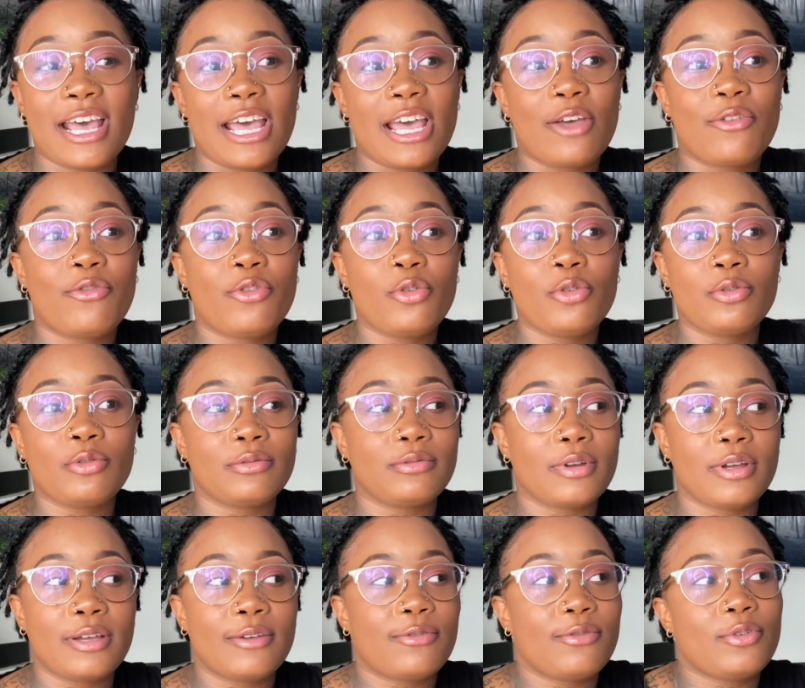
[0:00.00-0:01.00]
If
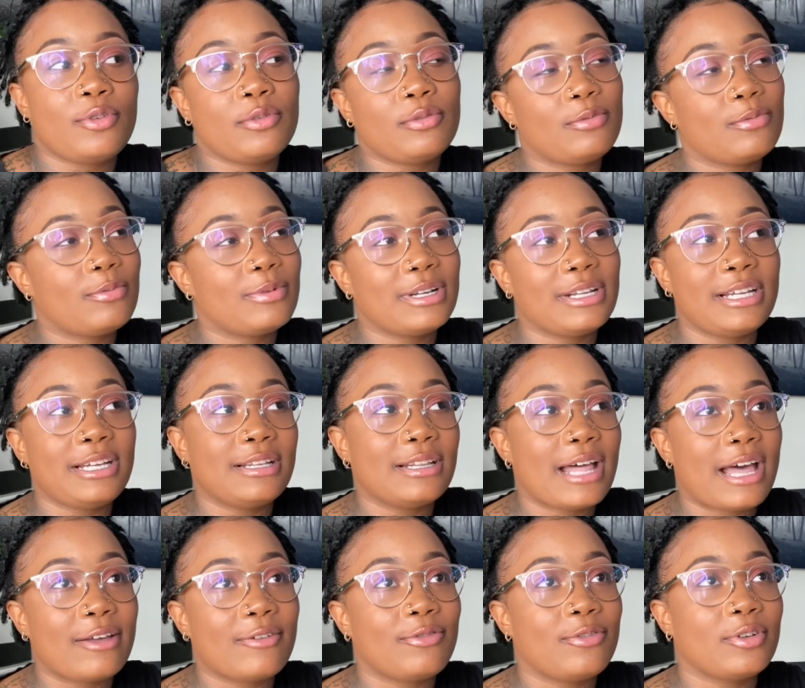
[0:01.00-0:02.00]
you
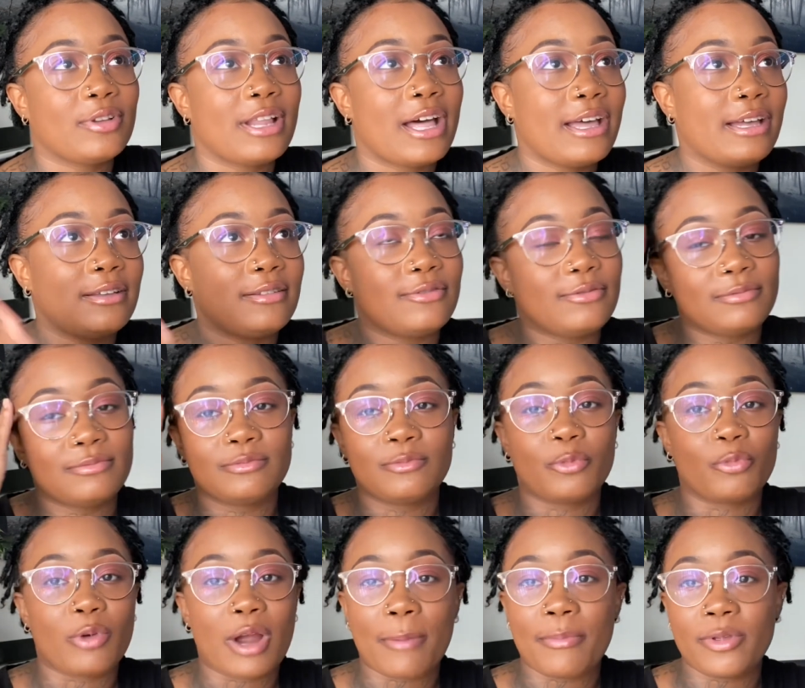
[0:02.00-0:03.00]
really feel like
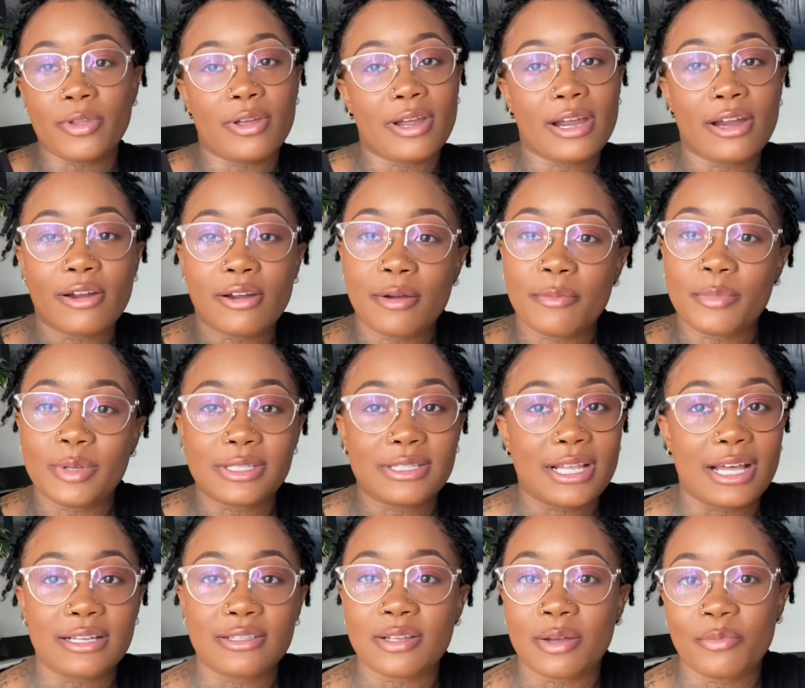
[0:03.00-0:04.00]
wrapping your hair up is
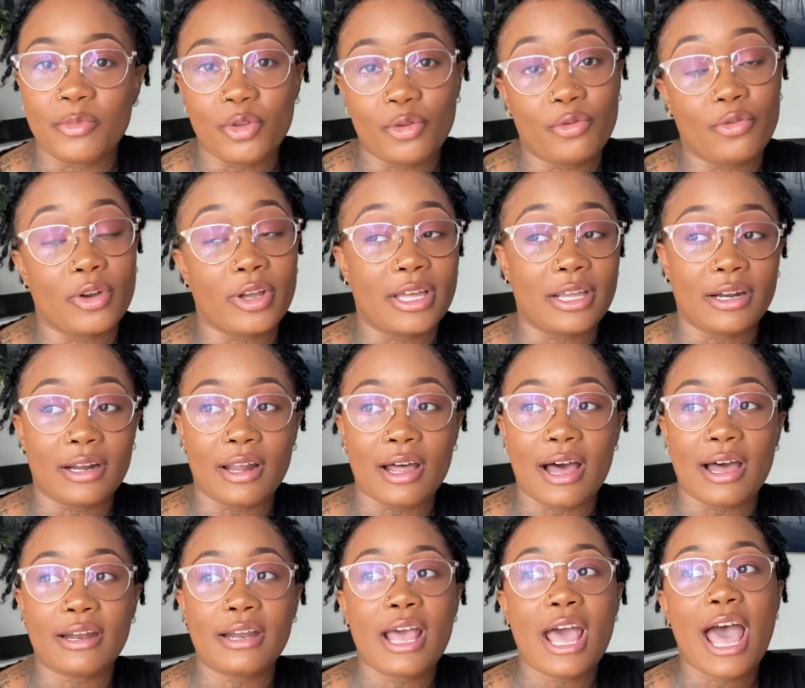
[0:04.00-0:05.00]
like something you forget a
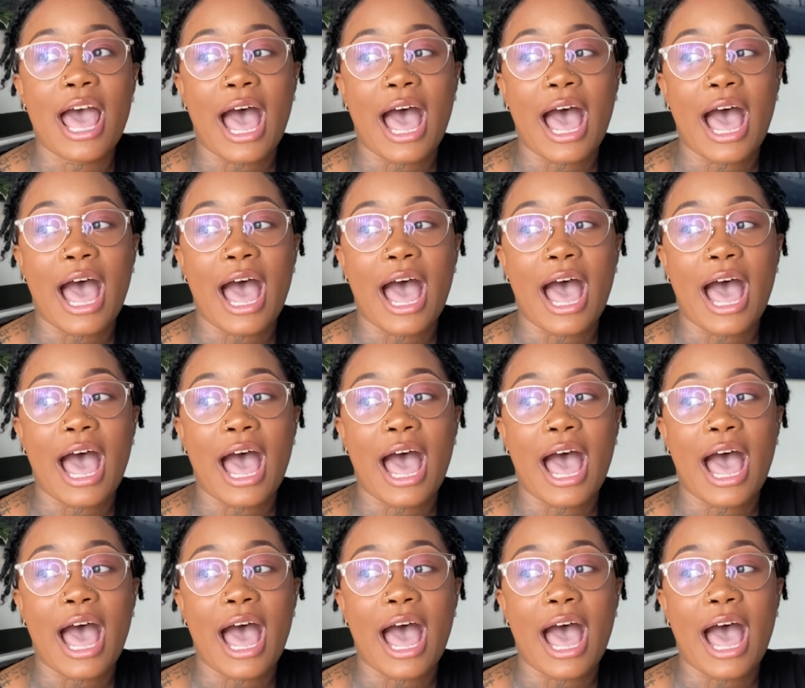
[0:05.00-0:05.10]
lot,